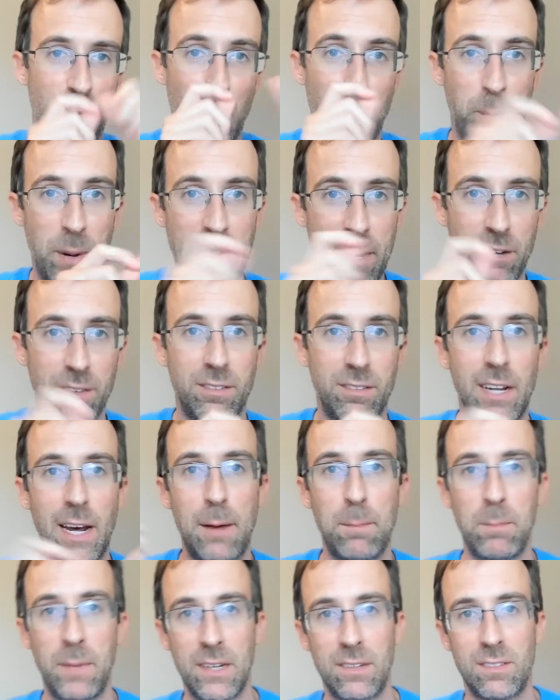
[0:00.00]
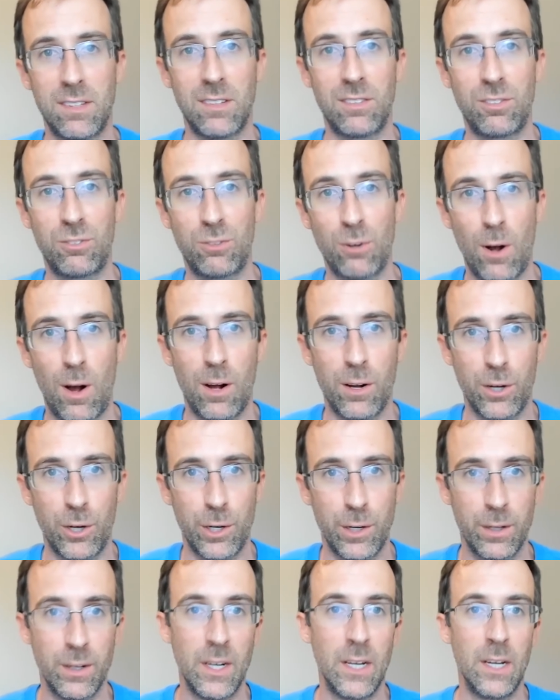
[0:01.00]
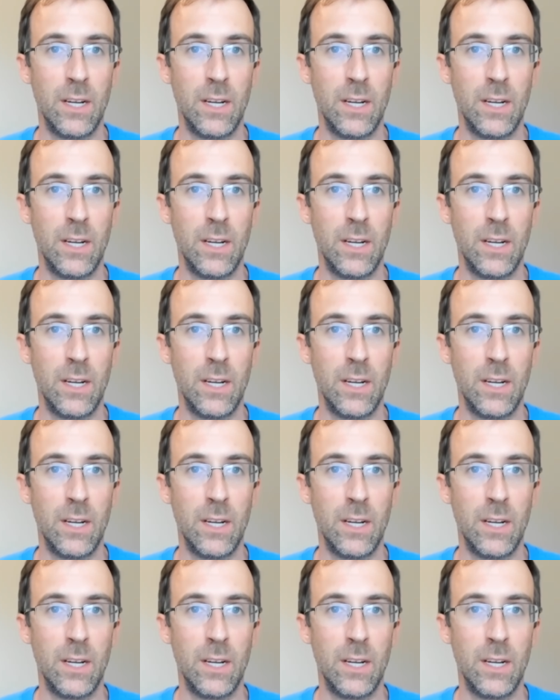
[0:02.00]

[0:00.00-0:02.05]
repairs that, makes it stronger.